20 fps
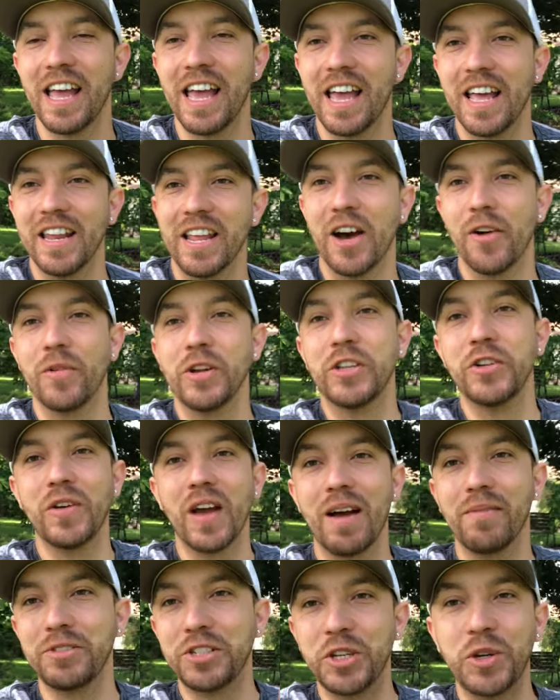And we do
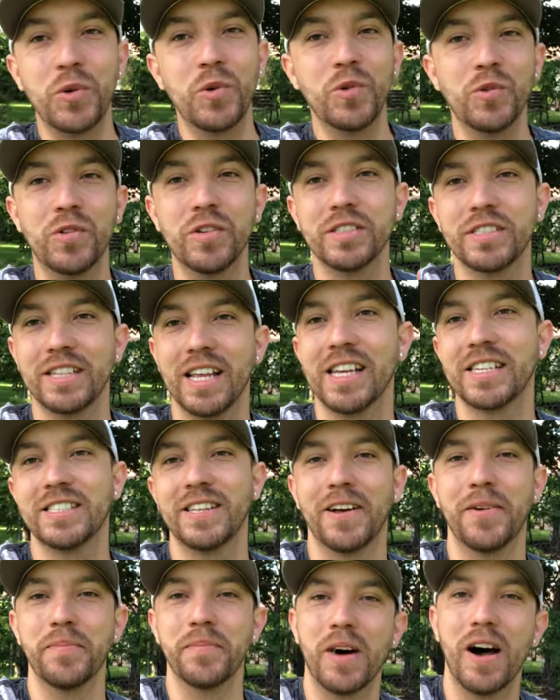have 2 snakes
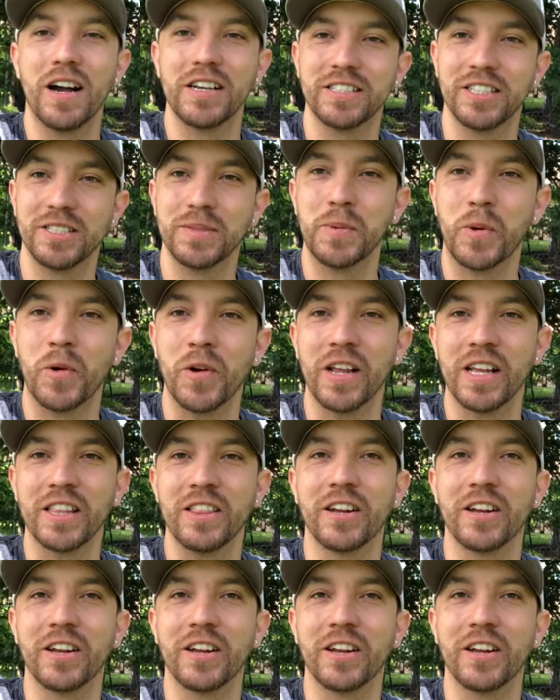to unbox this morning.